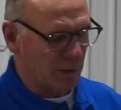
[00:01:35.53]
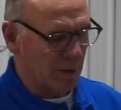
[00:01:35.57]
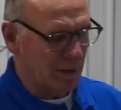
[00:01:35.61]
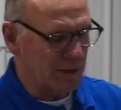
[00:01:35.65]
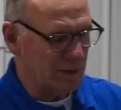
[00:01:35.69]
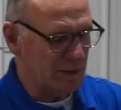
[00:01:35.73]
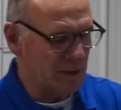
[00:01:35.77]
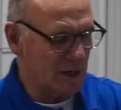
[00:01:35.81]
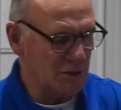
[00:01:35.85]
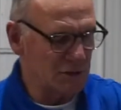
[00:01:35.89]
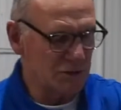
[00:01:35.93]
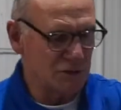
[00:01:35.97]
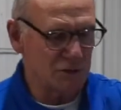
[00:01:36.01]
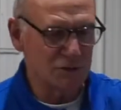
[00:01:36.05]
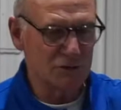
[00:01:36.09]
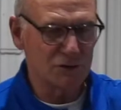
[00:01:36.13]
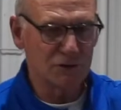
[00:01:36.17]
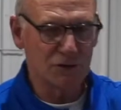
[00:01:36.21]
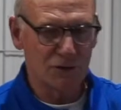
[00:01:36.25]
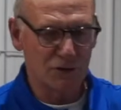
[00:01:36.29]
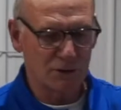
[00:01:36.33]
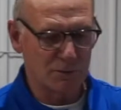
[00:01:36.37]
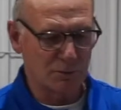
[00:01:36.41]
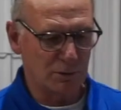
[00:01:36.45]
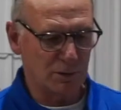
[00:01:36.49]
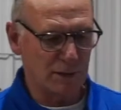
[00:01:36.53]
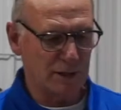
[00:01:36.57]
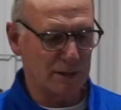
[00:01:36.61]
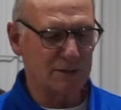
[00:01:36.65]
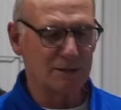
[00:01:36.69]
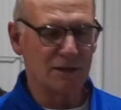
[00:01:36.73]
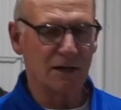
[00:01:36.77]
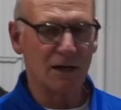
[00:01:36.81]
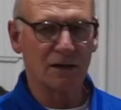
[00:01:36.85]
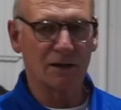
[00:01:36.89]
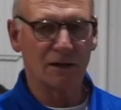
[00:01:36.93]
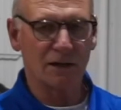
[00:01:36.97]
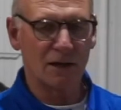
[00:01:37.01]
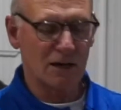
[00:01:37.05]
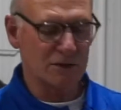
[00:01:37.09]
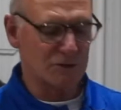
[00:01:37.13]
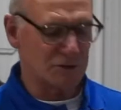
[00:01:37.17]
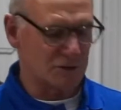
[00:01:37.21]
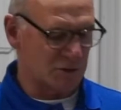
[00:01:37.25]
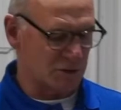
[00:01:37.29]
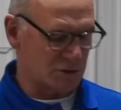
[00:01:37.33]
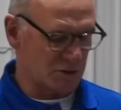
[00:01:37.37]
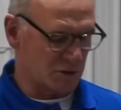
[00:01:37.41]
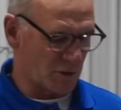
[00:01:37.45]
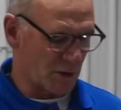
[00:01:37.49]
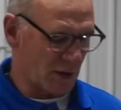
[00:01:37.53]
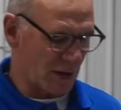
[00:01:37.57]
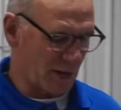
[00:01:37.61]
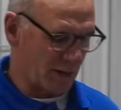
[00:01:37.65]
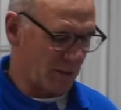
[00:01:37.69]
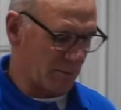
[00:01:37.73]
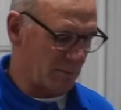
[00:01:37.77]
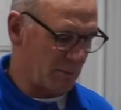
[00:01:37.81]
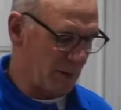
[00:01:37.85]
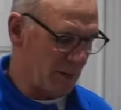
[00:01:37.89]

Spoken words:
tension so your blade's got lots of strength,